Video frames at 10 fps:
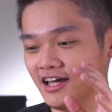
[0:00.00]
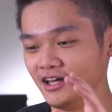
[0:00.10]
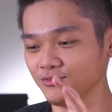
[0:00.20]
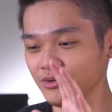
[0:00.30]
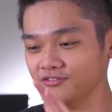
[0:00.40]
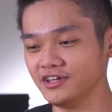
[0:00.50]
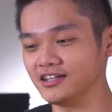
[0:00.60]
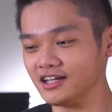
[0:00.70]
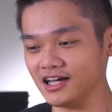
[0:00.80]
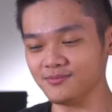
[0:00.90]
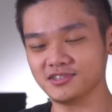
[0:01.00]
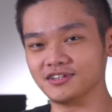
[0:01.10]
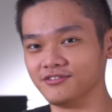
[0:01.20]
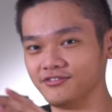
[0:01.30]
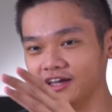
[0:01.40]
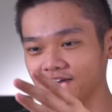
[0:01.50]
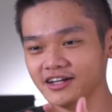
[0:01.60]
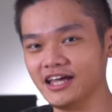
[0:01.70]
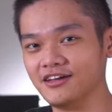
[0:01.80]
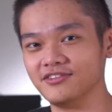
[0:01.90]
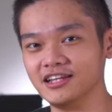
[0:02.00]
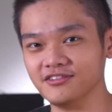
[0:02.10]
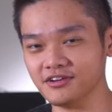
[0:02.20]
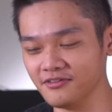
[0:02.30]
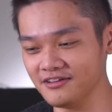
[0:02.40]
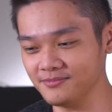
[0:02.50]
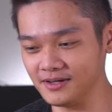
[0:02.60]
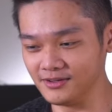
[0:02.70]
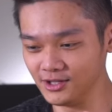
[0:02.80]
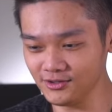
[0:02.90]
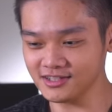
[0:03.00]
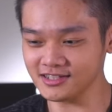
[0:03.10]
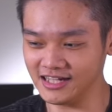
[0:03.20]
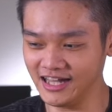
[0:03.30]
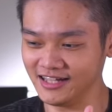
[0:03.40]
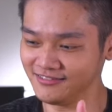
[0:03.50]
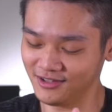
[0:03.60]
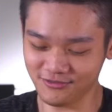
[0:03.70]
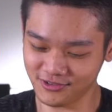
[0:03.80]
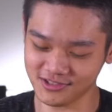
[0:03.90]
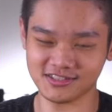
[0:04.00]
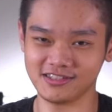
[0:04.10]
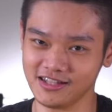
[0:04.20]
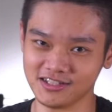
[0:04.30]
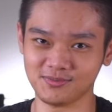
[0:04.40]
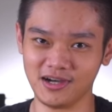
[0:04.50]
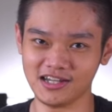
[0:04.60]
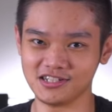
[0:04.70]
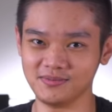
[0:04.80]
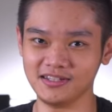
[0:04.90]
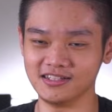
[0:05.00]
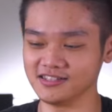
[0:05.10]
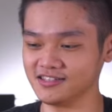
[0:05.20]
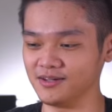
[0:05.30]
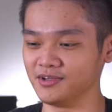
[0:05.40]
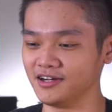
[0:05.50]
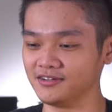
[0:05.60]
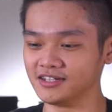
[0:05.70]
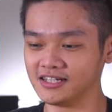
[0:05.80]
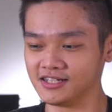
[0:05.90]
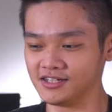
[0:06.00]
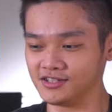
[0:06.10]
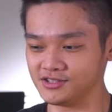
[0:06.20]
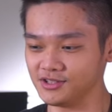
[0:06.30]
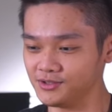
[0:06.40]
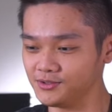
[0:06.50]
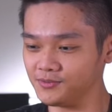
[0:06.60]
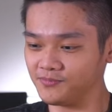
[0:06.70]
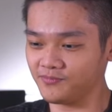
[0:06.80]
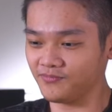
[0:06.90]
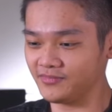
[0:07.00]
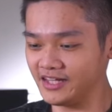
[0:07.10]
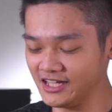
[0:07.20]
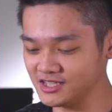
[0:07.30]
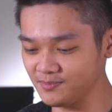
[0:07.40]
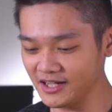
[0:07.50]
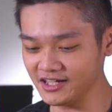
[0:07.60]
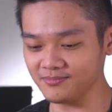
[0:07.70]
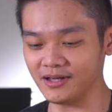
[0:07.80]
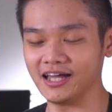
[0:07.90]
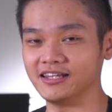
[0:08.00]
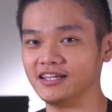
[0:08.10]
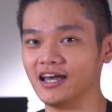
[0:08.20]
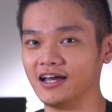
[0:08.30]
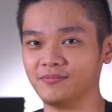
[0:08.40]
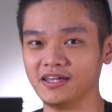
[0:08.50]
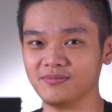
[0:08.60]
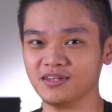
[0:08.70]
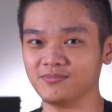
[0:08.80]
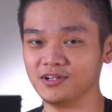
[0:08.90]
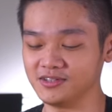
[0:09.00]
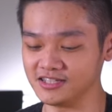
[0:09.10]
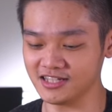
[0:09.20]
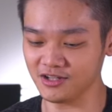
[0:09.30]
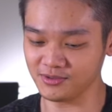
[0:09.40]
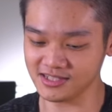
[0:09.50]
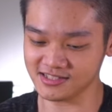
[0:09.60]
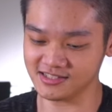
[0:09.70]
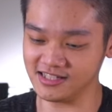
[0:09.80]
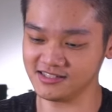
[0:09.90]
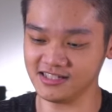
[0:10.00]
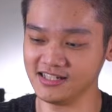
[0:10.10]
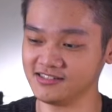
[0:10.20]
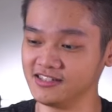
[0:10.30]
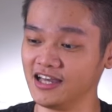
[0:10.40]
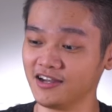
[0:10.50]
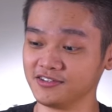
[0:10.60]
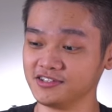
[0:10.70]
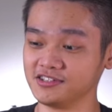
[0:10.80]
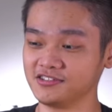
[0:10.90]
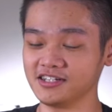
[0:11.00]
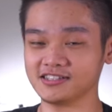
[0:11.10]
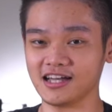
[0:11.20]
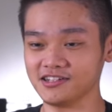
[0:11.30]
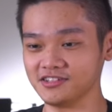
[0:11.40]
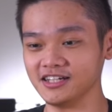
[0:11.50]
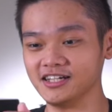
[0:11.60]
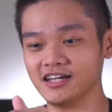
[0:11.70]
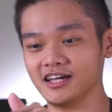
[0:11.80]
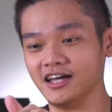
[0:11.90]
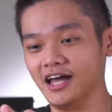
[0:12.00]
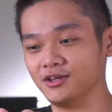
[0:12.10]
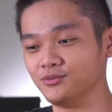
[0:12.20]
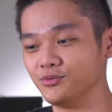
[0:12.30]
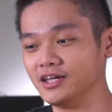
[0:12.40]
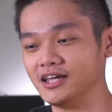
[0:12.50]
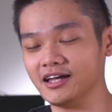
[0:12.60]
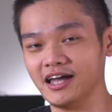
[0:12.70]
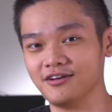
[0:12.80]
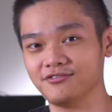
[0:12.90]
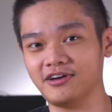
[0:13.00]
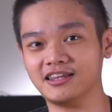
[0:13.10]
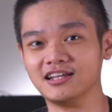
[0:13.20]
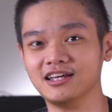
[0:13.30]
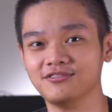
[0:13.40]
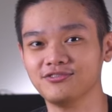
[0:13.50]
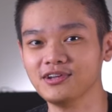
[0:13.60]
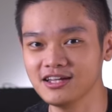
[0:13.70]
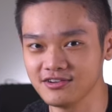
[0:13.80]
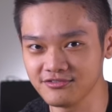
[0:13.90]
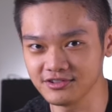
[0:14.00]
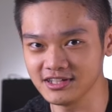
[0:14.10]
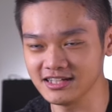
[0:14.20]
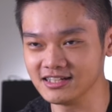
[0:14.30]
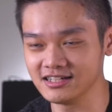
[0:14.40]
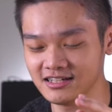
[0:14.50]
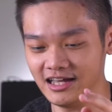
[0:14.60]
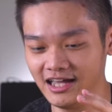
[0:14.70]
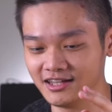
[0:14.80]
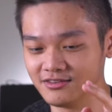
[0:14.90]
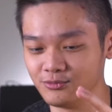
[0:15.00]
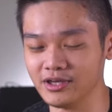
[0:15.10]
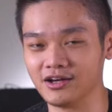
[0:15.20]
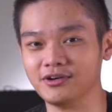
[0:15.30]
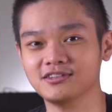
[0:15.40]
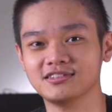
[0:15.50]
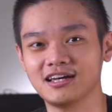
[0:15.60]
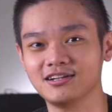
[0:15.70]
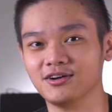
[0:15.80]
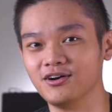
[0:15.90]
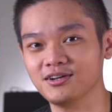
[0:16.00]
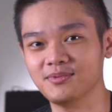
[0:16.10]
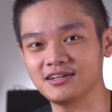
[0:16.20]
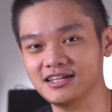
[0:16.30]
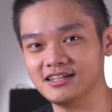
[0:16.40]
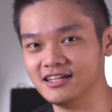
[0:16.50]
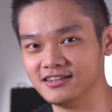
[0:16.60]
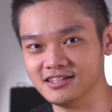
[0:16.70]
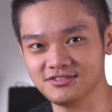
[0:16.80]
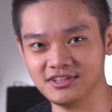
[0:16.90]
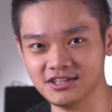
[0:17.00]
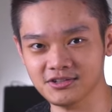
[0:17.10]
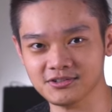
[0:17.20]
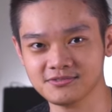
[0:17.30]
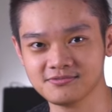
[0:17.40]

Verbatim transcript: and with it comes a very heavily revamped look, and of course there's more R G B this time around. So, inspired by the B M W Design Works, this is the R O G Strix Scar three, and we have finally fully reviewed it, and we are going to tell you all about it in this video.